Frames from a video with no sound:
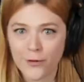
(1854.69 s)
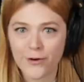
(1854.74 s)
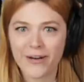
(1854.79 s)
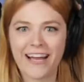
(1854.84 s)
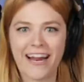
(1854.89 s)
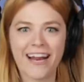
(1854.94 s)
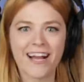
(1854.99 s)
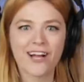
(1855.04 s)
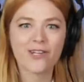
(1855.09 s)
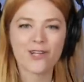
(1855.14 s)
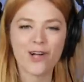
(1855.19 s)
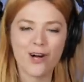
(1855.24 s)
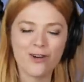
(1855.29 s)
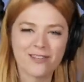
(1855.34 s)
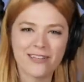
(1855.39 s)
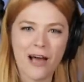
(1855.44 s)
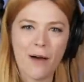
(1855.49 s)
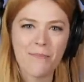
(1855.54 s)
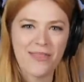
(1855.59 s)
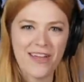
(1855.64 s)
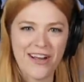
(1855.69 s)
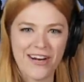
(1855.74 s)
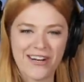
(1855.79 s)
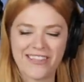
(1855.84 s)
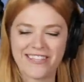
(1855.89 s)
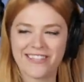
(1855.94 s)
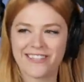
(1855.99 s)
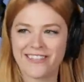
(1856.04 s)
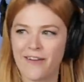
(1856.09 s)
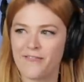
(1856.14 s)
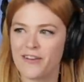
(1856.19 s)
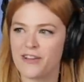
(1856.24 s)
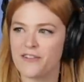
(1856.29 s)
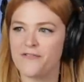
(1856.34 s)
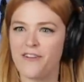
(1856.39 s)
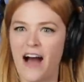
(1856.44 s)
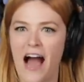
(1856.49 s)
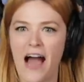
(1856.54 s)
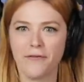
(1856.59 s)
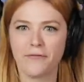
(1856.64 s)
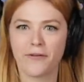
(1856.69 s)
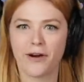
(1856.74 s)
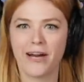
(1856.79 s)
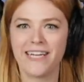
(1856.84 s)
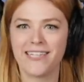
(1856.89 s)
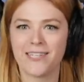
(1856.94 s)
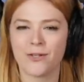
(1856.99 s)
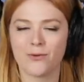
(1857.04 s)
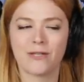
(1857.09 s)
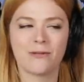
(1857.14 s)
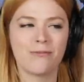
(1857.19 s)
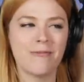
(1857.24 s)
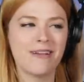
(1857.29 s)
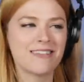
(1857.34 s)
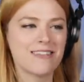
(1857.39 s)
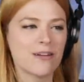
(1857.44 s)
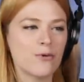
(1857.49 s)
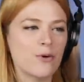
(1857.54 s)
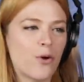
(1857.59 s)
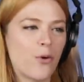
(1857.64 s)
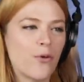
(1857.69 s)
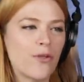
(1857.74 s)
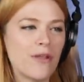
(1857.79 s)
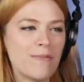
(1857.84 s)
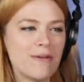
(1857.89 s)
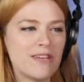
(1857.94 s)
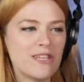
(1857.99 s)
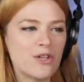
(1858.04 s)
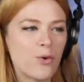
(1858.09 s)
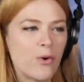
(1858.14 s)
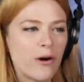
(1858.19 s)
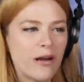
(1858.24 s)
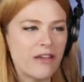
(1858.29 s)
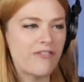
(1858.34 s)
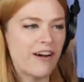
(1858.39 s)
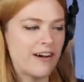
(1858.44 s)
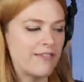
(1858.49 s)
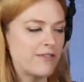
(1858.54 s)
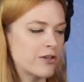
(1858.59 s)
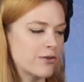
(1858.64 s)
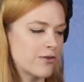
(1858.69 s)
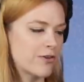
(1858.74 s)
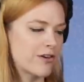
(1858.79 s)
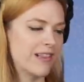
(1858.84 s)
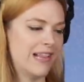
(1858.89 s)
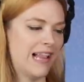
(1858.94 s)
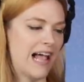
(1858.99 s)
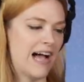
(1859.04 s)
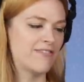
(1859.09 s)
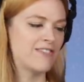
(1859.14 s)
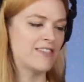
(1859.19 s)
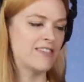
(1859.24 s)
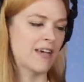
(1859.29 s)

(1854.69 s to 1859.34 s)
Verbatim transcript: We're getting close up there in the 75 range, which means there would only be 25 children left.